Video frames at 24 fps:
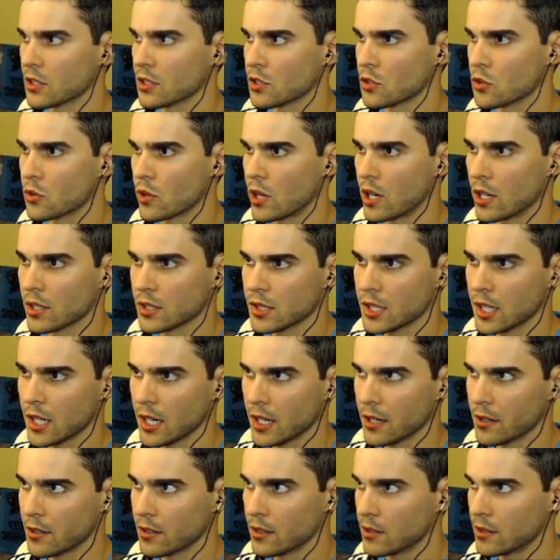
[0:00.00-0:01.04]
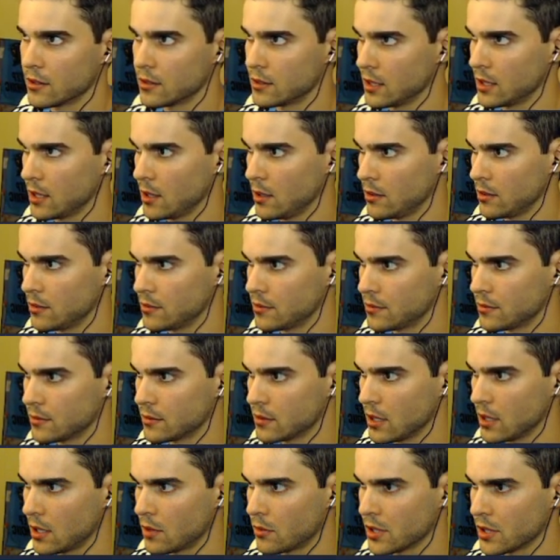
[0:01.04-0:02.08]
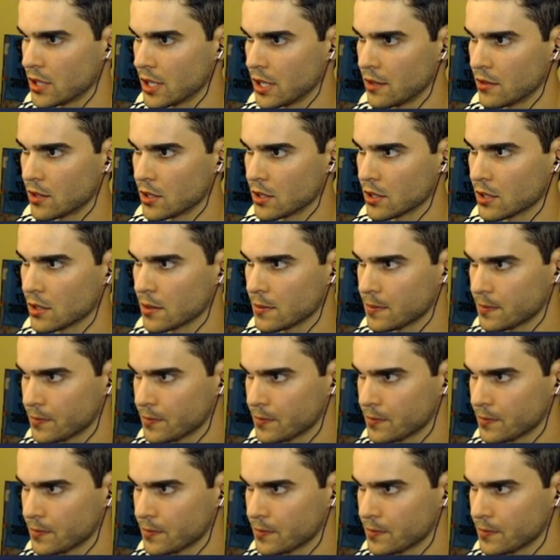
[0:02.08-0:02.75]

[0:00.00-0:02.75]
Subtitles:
strong side, receivers.